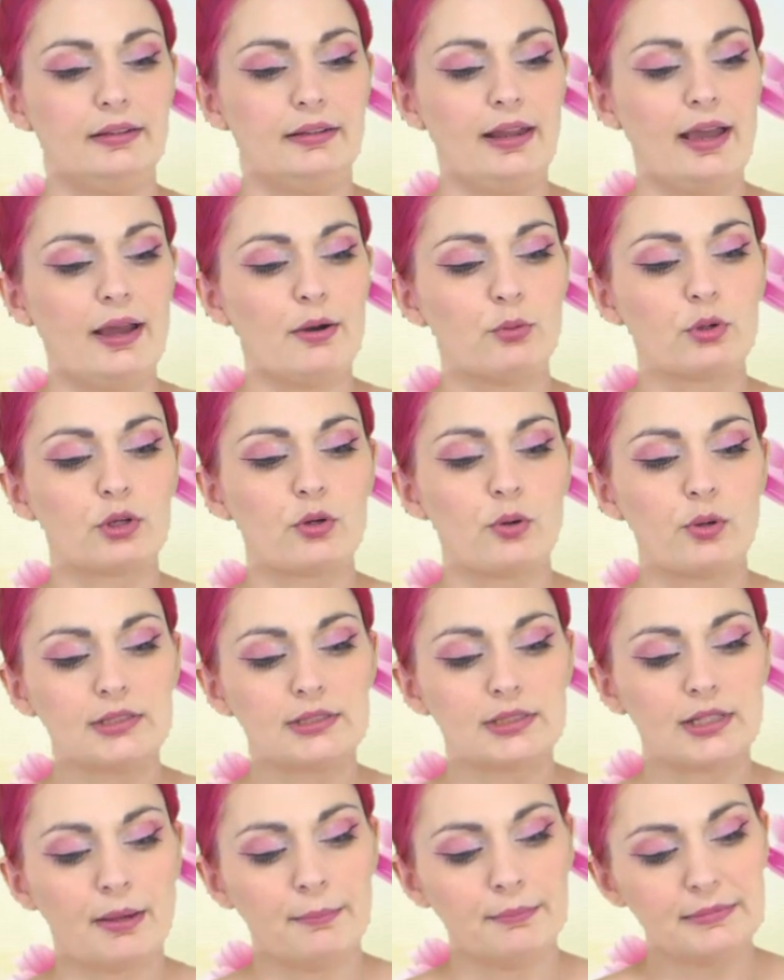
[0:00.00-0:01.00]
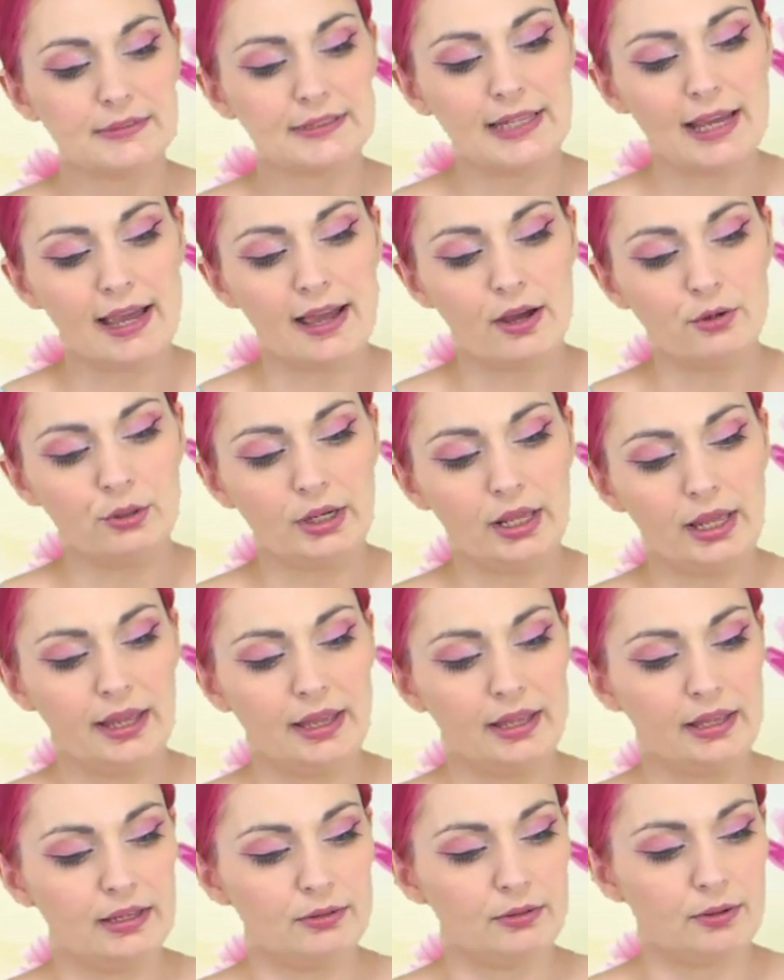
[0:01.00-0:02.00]
Now we're going to come down
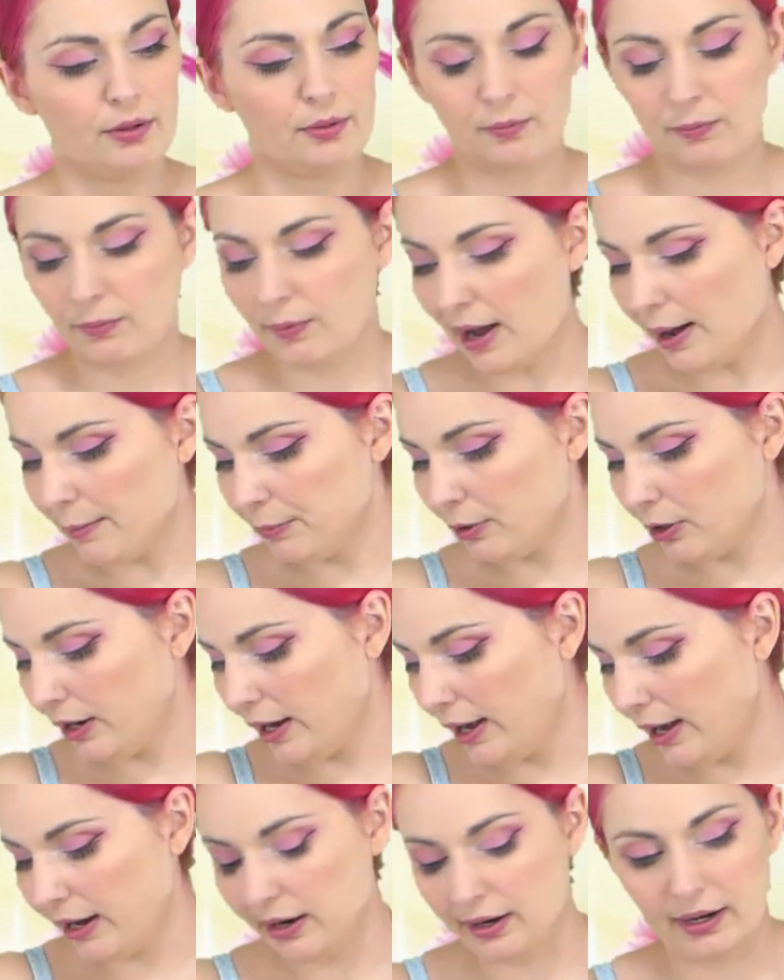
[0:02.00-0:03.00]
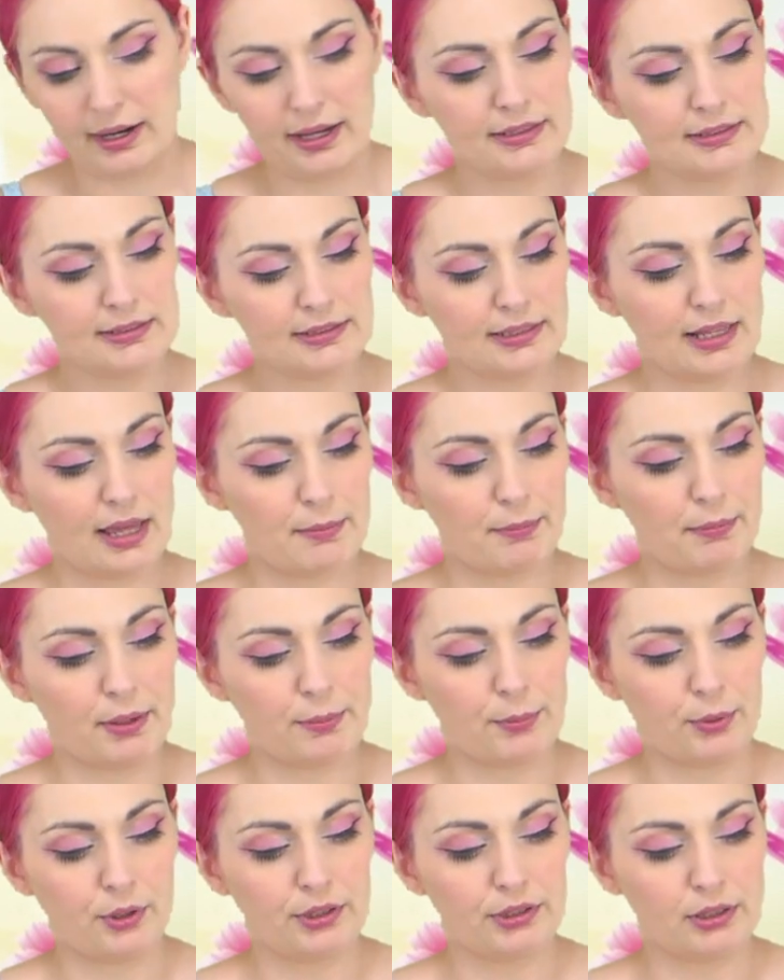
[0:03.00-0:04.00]
and wrap her hair into that
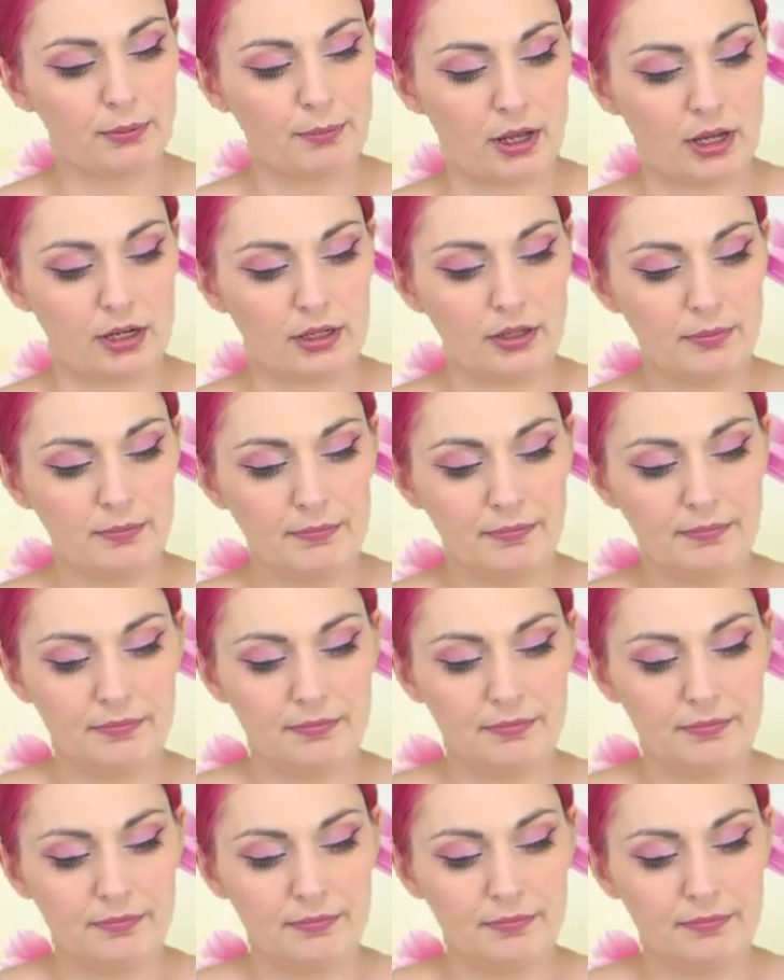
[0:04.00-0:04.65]
bubble at the bottom.